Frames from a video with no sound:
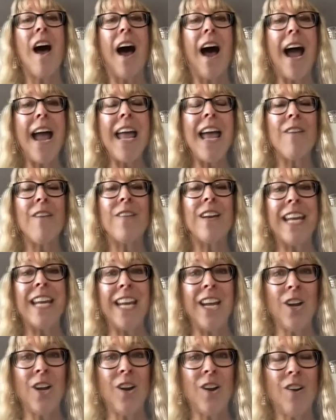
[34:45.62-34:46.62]
I have an
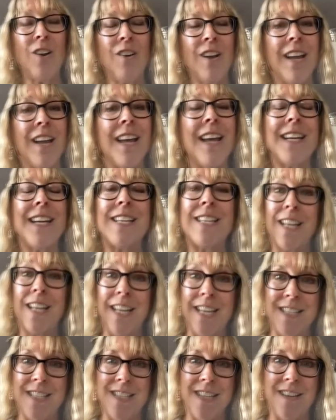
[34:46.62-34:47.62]
ear to
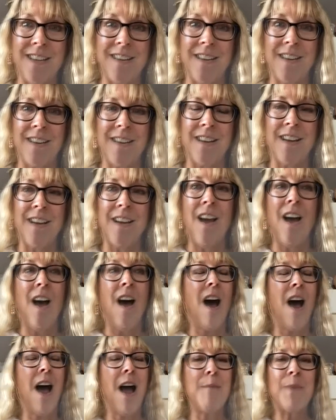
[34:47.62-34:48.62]
listen.
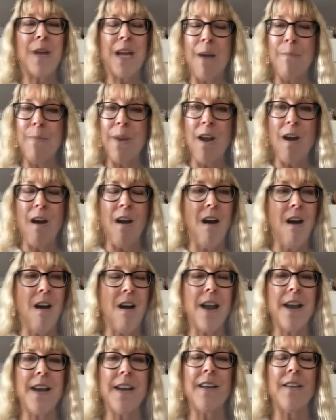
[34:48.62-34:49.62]
I'm coming
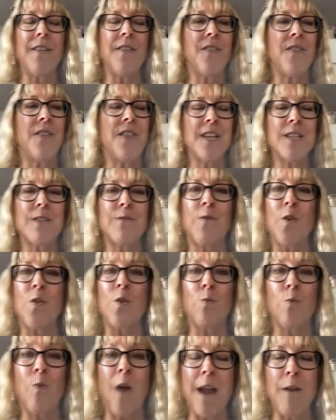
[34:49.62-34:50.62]
on this for the
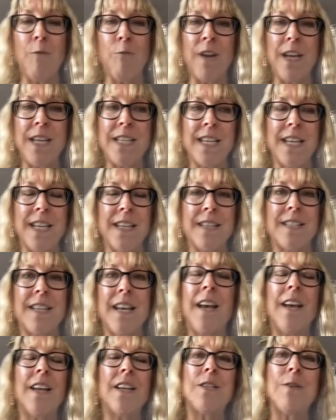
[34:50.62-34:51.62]
right reasons,
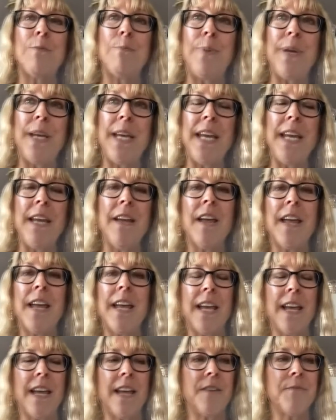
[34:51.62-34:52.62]
to be
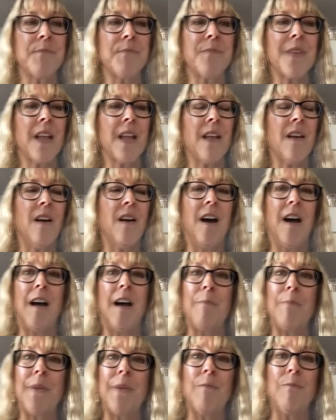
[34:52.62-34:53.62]
in,
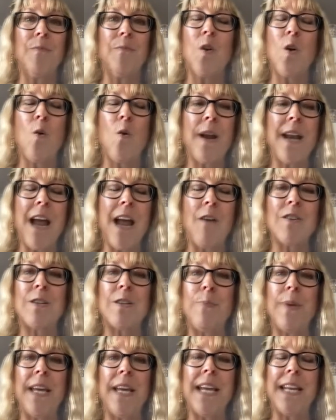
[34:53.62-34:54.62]
going out
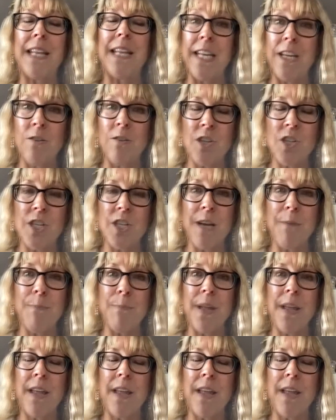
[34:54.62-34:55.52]
to be in leadership